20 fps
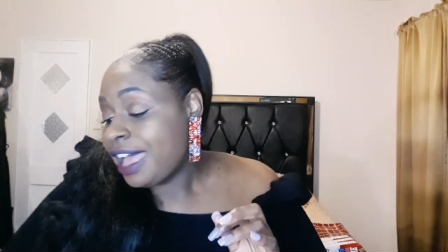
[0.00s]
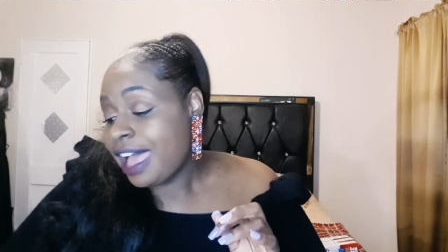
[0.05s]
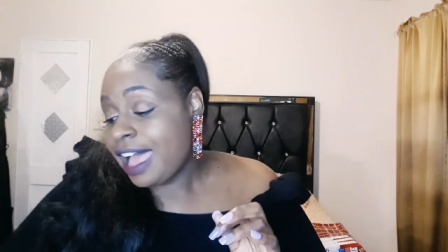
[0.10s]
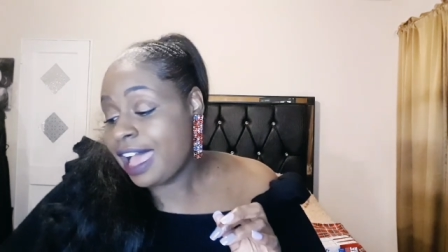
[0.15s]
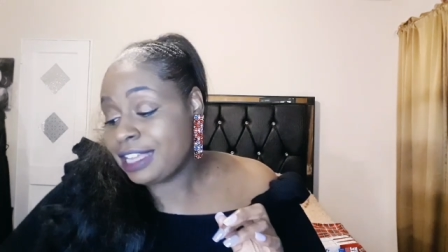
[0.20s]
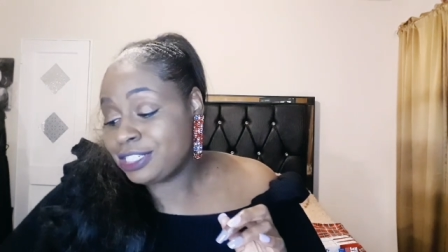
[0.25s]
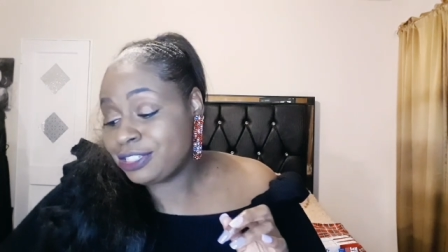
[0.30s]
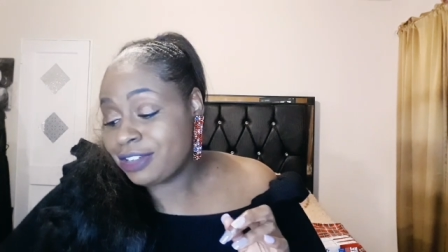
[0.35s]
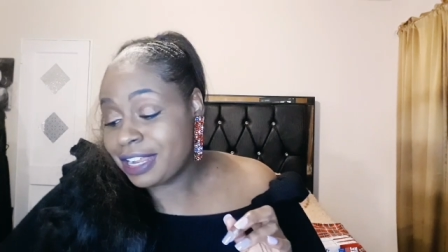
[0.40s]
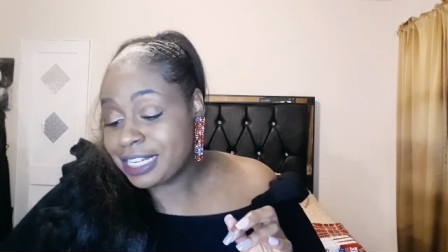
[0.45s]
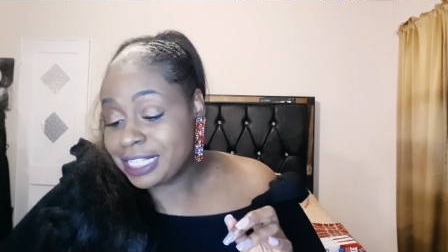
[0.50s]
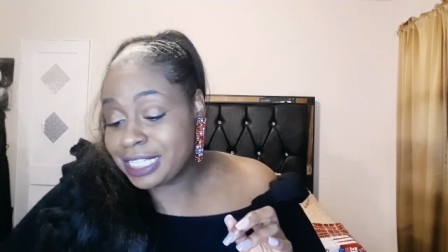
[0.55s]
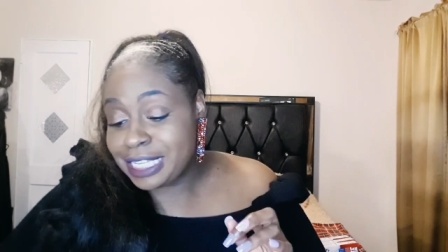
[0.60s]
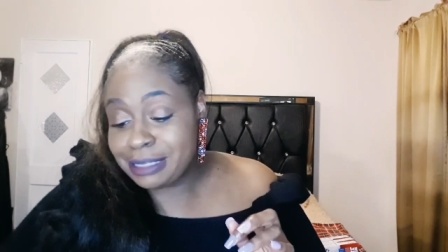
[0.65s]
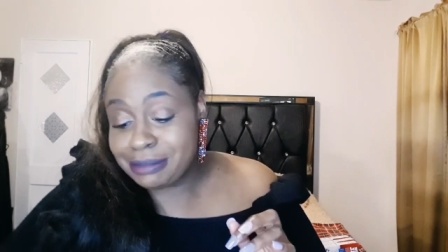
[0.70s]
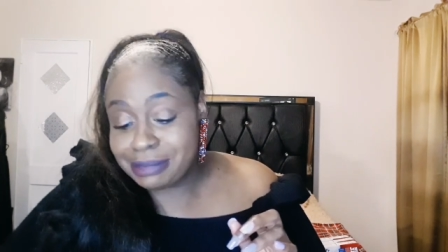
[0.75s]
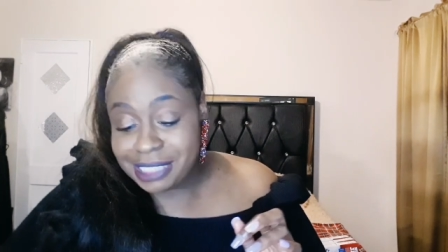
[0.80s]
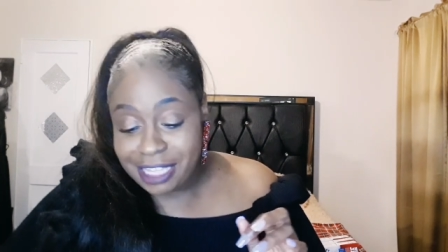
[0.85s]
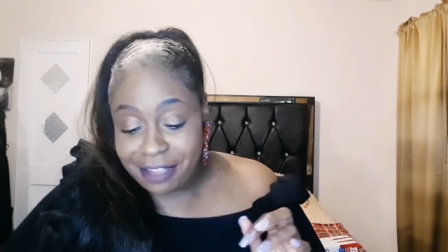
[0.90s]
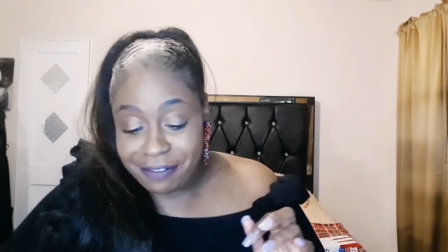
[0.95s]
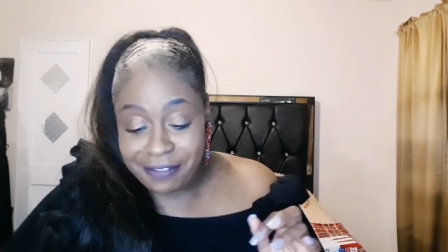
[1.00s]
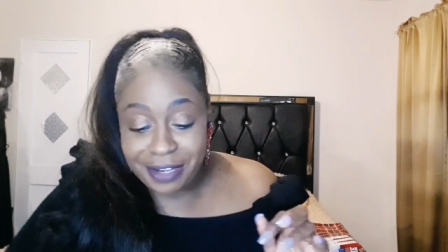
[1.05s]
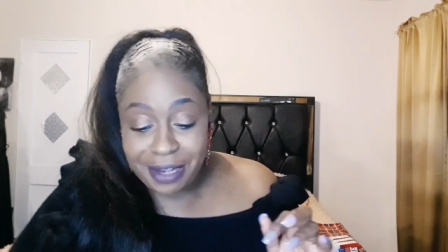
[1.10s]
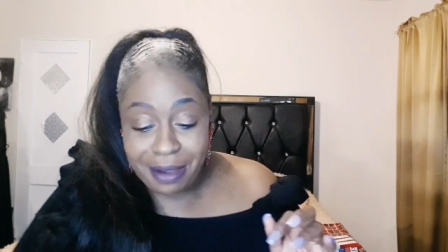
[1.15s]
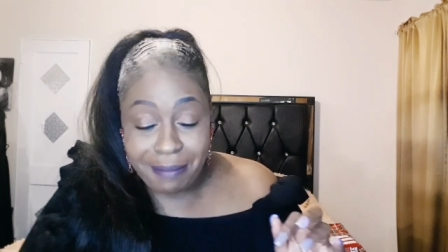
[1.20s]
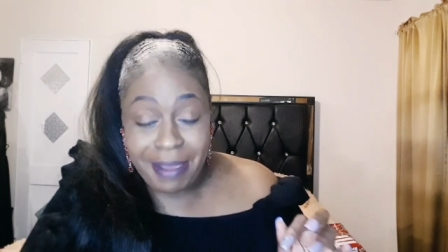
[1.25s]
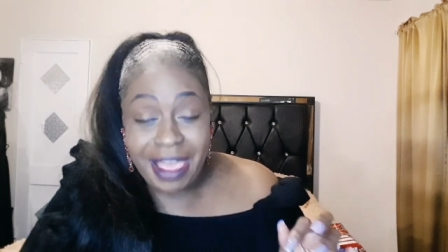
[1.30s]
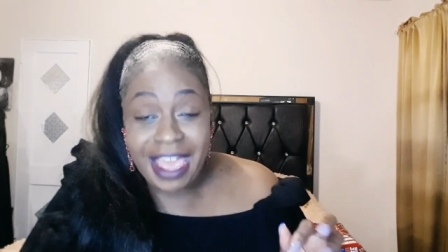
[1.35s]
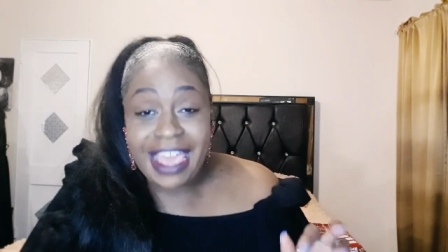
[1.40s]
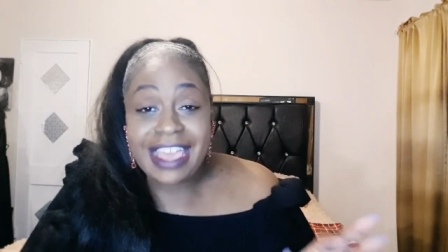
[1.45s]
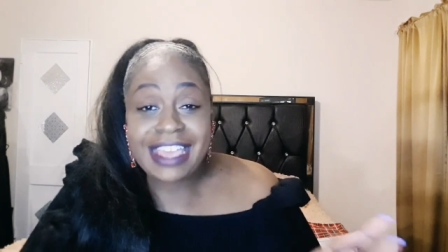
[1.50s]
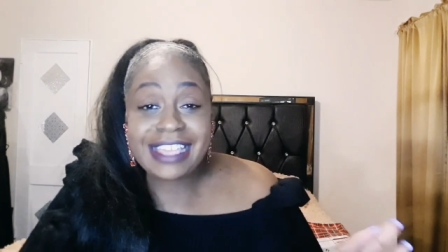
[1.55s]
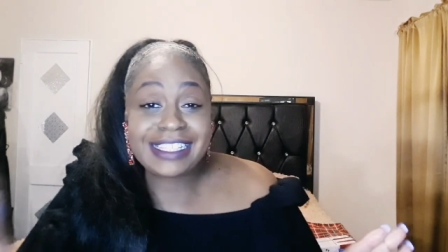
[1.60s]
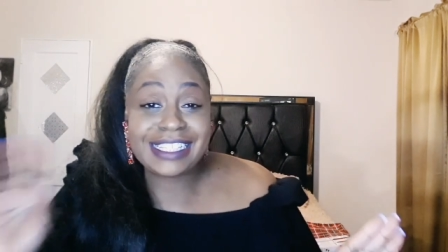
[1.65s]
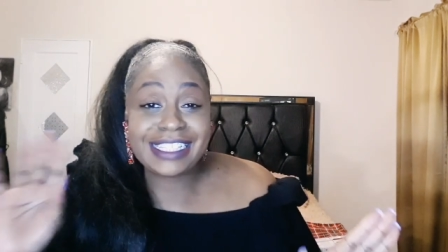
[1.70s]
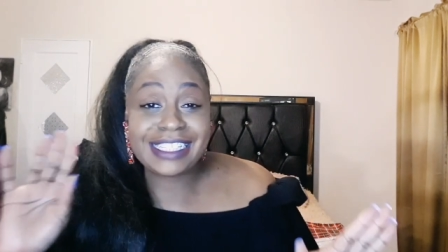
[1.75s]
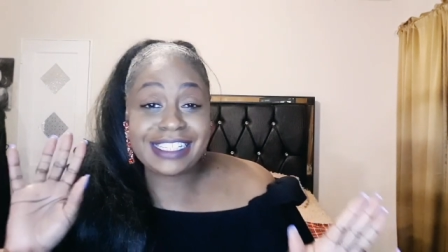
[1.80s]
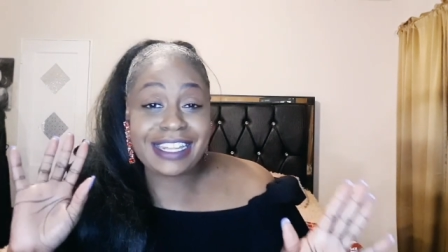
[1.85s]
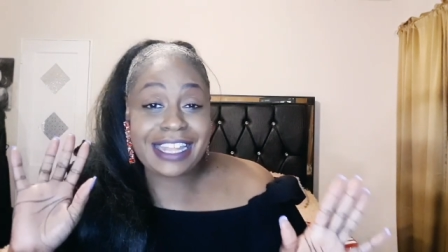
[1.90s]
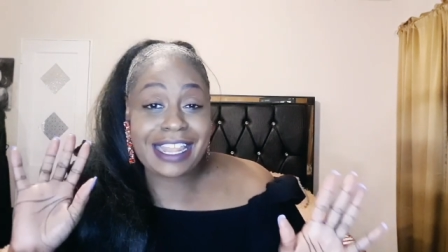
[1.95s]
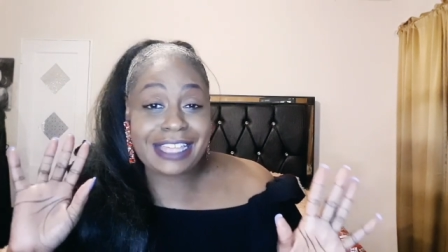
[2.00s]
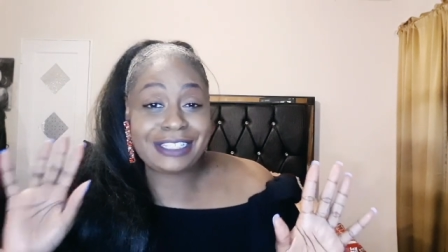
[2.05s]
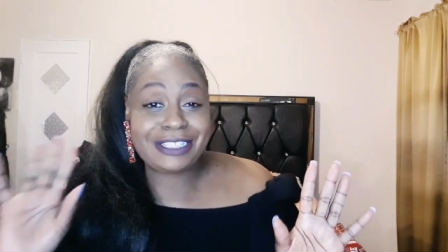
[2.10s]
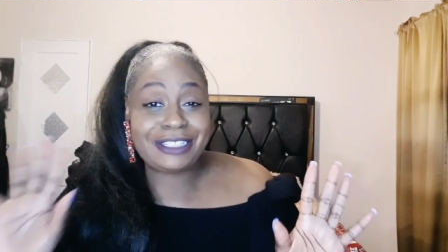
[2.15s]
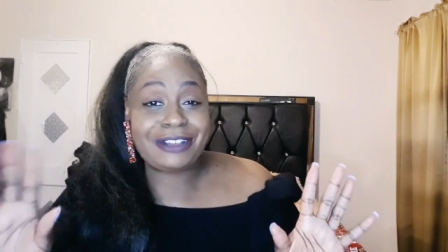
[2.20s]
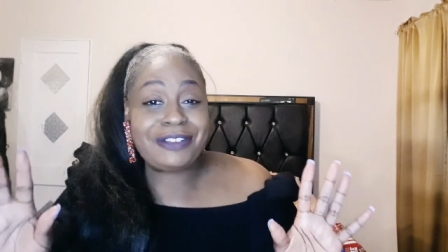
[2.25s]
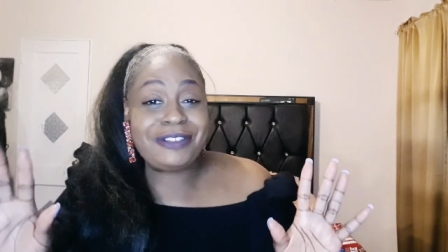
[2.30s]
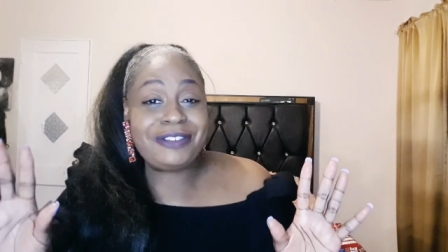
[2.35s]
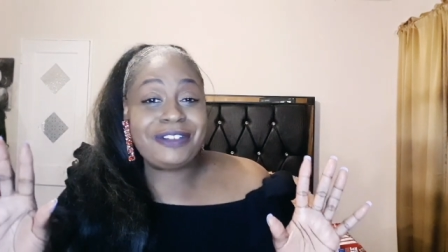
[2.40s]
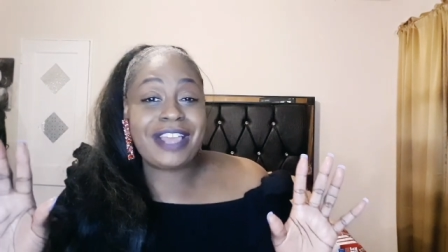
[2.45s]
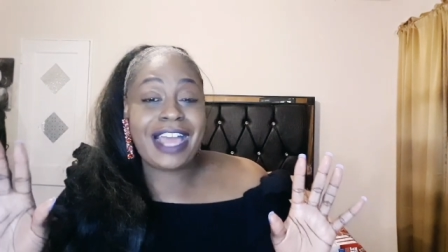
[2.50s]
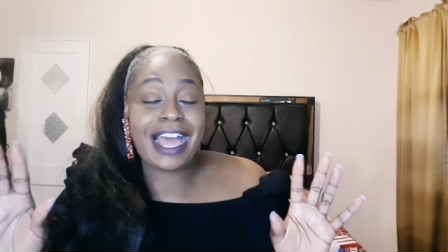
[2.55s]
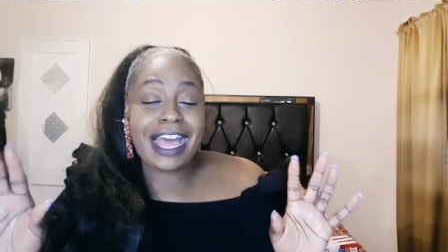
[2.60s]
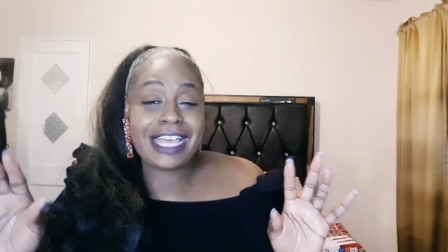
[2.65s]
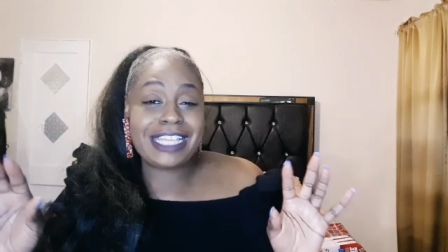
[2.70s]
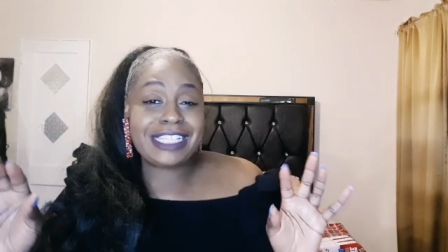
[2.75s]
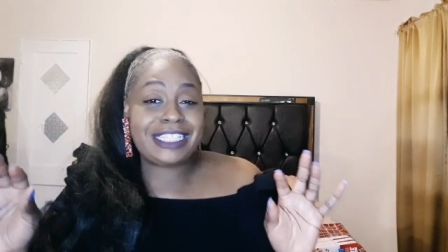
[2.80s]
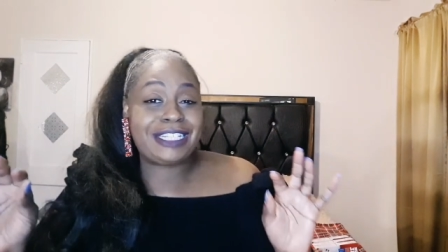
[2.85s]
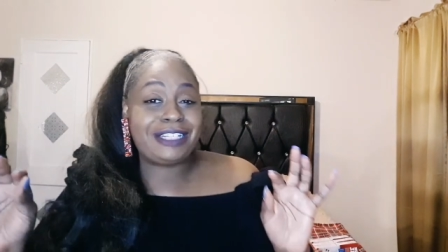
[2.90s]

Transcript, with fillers: I try to keep stuff in the bags until I show you guys,